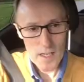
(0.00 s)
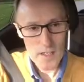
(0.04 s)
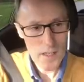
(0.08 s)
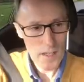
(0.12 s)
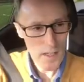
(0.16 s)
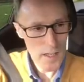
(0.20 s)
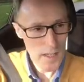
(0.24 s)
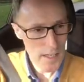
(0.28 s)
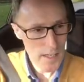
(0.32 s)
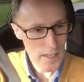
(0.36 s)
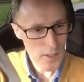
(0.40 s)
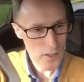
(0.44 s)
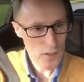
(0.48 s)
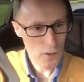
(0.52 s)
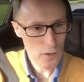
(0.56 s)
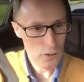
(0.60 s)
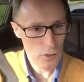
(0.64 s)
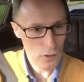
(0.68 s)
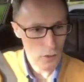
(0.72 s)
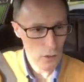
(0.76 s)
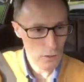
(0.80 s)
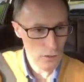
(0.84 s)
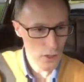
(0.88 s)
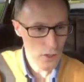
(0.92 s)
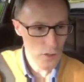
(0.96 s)
And the lights
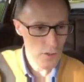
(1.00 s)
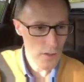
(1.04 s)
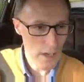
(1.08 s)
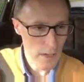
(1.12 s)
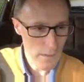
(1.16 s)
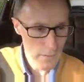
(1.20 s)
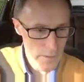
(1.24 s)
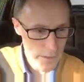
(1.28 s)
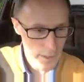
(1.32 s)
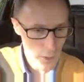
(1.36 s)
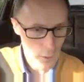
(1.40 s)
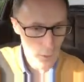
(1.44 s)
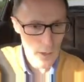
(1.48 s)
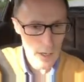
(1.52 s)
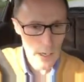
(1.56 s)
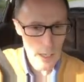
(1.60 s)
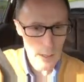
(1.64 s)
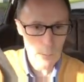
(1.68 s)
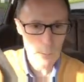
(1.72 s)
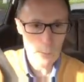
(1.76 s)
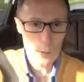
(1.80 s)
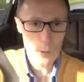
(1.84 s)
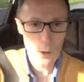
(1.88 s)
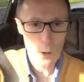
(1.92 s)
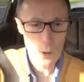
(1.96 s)
control the traffic, quite
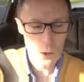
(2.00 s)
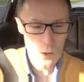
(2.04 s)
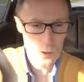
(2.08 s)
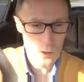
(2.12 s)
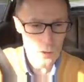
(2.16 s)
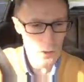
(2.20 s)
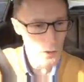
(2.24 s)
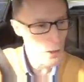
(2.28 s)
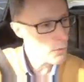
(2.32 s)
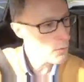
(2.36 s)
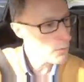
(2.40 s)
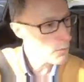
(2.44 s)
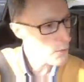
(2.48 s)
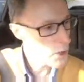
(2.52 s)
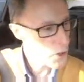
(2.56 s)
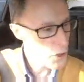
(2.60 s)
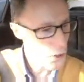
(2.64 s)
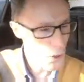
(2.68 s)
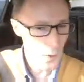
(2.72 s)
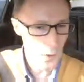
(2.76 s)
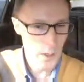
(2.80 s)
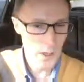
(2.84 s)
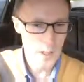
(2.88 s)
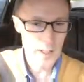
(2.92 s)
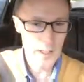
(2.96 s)
important. Don't be
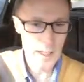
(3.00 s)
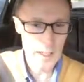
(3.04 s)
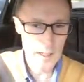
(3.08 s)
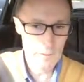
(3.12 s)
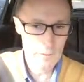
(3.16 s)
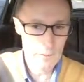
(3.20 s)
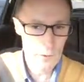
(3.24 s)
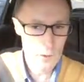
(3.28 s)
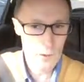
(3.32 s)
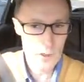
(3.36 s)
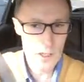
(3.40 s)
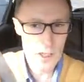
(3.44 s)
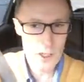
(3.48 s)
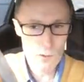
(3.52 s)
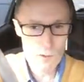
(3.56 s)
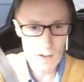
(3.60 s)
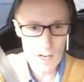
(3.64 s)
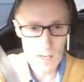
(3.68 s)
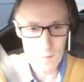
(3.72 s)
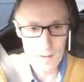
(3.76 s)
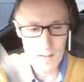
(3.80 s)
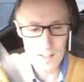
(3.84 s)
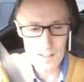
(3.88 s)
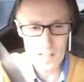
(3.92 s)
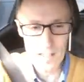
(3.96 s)
shooting depth through these
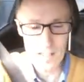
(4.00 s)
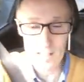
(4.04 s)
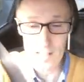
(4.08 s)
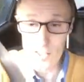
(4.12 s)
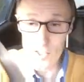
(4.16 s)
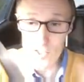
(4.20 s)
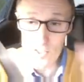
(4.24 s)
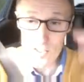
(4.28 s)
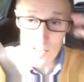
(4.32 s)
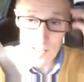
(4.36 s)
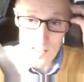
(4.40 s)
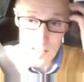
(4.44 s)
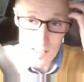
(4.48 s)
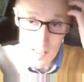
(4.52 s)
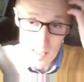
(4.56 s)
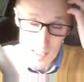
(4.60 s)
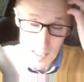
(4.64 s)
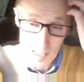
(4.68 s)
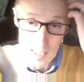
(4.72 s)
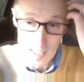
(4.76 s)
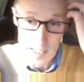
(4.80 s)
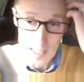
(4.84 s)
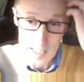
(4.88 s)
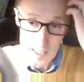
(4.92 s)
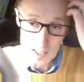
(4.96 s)
roundabouts like this.
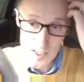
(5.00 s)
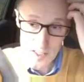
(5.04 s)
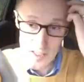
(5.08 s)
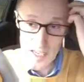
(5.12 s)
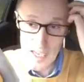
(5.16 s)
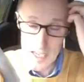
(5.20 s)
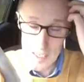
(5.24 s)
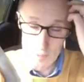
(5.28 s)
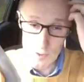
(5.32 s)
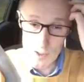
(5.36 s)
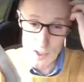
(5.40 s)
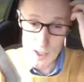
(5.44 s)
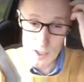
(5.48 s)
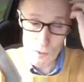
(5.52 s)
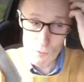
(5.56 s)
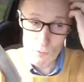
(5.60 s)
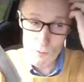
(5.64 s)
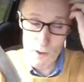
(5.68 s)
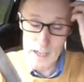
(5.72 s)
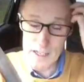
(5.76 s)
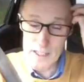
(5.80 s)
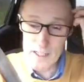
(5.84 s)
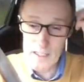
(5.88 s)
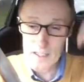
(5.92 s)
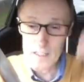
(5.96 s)
You see ahead of us, it's
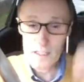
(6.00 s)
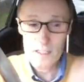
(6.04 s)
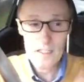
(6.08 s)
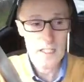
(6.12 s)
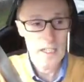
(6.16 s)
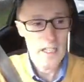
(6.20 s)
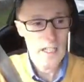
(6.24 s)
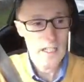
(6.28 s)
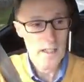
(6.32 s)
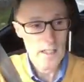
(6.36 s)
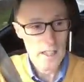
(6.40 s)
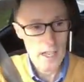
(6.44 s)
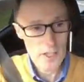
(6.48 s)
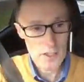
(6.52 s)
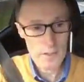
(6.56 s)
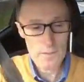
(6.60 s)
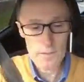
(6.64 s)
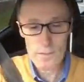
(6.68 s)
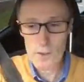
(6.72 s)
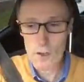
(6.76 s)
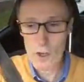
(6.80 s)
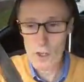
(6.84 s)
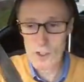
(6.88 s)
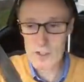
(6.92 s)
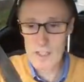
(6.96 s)
red. There's your
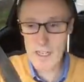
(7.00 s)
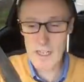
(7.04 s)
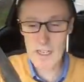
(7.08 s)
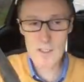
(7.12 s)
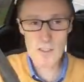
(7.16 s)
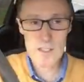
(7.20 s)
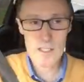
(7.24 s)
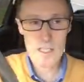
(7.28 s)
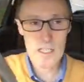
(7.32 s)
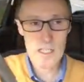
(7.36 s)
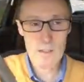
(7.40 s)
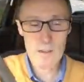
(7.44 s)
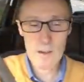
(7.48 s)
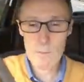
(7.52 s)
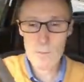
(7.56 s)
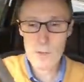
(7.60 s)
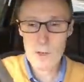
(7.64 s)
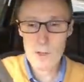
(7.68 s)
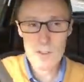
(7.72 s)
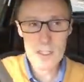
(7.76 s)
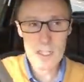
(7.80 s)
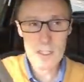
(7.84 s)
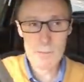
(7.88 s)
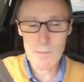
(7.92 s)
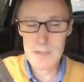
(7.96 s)
first exit, and remember
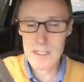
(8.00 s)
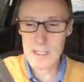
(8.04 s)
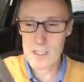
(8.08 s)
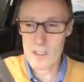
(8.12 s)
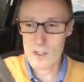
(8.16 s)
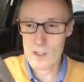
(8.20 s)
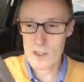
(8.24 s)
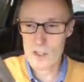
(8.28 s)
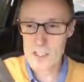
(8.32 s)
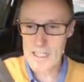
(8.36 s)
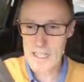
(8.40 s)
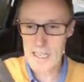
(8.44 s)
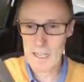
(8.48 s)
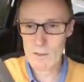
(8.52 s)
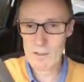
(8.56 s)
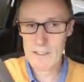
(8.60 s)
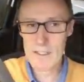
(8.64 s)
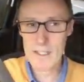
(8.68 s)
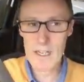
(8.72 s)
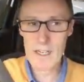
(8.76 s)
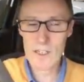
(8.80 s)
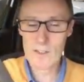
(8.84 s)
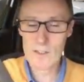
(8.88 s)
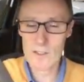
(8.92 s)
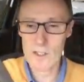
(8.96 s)
on these big ones, count the
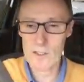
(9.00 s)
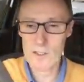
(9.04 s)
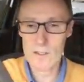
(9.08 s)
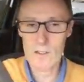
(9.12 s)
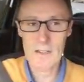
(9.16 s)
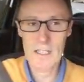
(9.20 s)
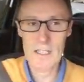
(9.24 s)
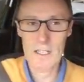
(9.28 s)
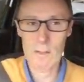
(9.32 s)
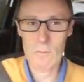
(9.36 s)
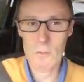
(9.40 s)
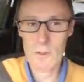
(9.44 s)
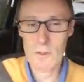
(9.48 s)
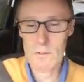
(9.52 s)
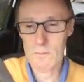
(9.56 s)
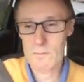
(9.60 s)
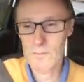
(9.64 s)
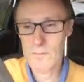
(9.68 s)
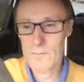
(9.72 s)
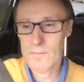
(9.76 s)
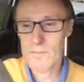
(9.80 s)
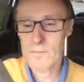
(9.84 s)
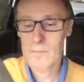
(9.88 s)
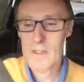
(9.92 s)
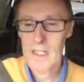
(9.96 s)
exits if it helps.
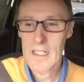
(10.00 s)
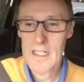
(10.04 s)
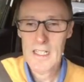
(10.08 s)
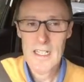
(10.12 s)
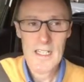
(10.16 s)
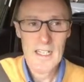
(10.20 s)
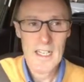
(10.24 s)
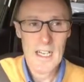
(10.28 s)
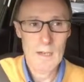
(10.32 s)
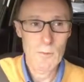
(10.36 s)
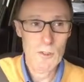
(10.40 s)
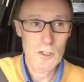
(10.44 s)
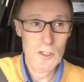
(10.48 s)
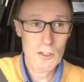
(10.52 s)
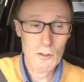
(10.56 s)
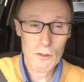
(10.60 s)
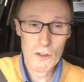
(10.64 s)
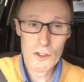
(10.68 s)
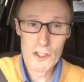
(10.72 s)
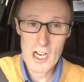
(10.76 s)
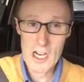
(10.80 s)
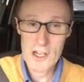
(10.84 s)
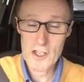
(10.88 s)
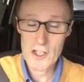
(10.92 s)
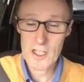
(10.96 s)
And we're still
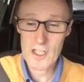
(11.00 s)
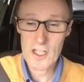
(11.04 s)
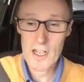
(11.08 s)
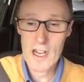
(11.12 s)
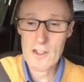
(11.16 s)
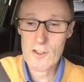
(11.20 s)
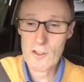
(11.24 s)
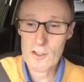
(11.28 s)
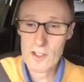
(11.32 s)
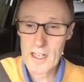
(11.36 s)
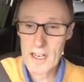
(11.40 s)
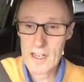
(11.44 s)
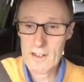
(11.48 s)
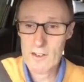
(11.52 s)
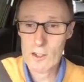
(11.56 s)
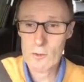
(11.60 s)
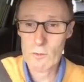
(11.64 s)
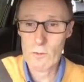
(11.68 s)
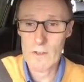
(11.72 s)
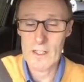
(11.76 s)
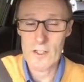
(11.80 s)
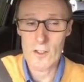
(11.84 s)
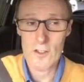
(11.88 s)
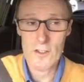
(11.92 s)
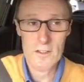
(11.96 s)
changing lanes on
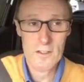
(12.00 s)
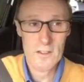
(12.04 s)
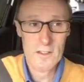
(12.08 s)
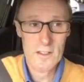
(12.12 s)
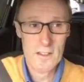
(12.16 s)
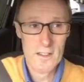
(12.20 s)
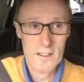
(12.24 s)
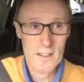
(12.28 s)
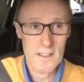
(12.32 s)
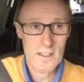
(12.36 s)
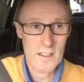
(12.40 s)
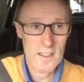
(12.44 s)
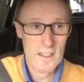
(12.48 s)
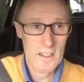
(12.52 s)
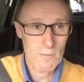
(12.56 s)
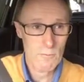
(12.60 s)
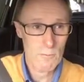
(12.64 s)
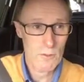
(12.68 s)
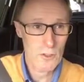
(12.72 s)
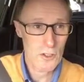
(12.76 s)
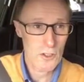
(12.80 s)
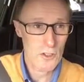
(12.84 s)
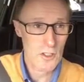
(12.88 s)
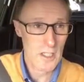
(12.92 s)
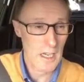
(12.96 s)
carriageways.
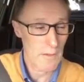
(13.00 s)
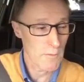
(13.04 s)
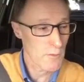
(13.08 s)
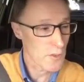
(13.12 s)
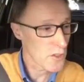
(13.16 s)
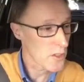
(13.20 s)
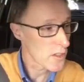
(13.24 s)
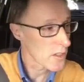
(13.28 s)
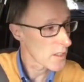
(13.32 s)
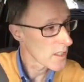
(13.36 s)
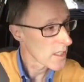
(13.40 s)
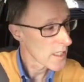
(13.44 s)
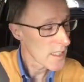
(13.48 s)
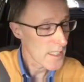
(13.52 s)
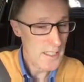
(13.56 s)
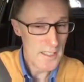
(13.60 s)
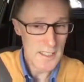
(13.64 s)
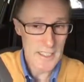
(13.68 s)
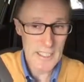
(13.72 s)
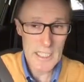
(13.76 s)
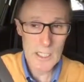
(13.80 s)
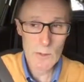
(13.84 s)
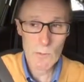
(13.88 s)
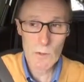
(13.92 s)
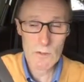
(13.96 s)
We're just having to
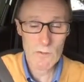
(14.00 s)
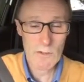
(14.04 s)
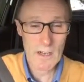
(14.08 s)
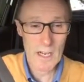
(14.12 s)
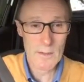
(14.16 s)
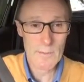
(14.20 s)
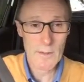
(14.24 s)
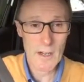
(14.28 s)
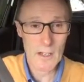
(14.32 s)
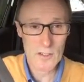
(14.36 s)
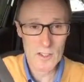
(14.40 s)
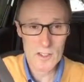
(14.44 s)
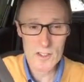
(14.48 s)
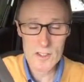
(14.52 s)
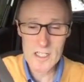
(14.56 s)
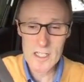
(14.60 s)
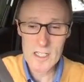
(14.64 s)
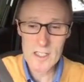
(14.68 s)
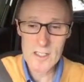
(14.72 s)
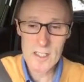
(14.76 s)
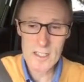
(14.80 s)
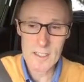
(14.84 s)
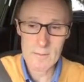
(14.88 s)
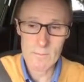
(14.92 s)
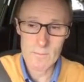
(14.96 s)
deal with roundabouts at the same
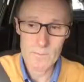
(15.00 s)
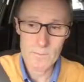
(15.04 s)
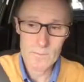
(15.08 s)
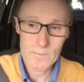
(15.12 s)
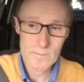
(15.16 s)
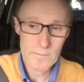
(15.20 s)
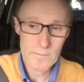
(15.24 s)
time.